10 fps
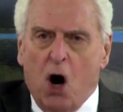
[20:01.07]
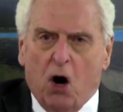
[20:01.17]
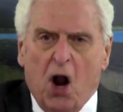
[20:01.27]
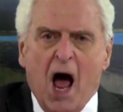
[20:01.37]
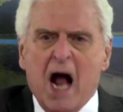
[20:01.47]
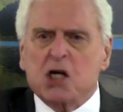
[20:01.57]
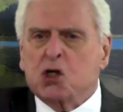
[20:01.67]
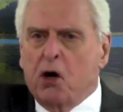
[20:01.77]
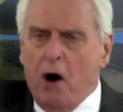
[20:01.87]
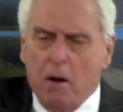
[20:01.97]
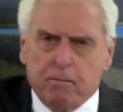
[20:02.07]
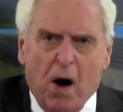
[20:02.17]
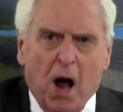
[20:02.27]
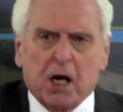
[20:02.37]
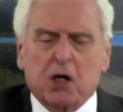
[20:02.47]
our lies and our
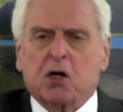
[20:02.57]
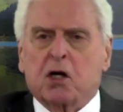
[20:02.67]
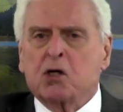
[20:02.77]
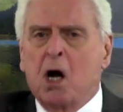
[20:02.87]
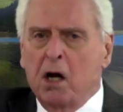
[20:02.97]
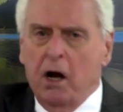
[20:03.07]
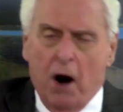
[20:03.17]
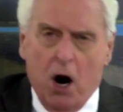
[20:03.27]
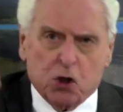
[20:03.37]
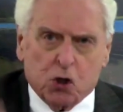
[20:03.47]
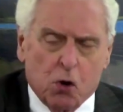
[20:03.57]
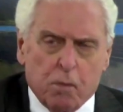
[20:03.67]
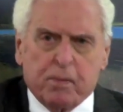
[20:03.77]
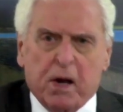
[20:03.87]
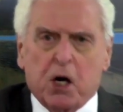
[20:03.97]
politics and our
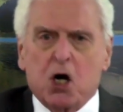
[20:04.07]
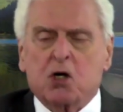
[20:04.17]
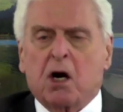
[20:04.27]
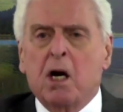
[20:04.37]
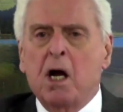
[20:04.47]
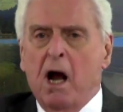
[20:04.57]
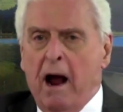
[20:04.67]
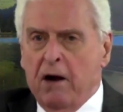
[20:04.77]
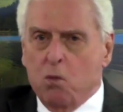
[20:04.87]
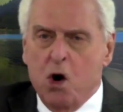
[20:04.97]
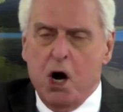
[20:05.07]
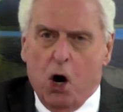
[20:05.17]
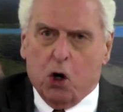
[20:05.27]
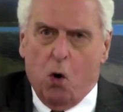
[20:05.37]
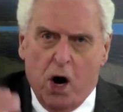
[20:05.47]
stupidity, and we
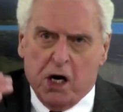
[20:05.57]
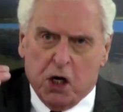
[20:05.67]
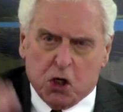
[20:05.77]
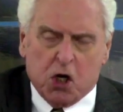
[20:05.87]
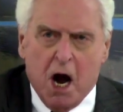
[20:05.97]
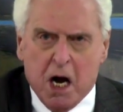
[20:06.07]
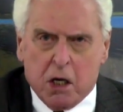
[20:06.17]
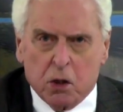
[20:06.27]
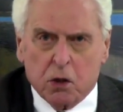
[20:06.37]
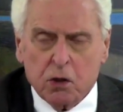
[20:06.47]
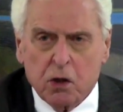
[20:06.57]
are going to change.